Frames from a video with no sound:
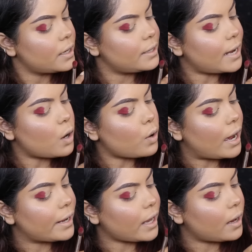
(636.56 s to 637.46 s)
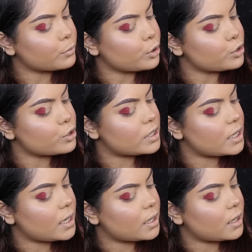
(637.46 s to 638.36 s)
Now I am going to
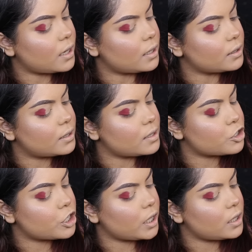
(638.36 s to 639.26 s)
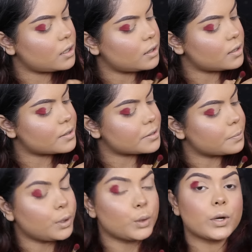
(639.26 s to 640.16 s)
take this shade, this is
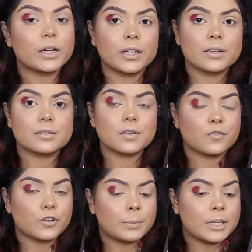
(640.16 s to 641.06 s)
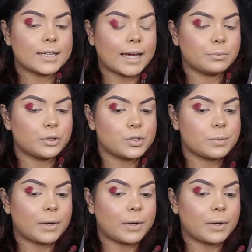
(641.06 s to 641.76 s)
Blow a Kiss from the Tan Beauty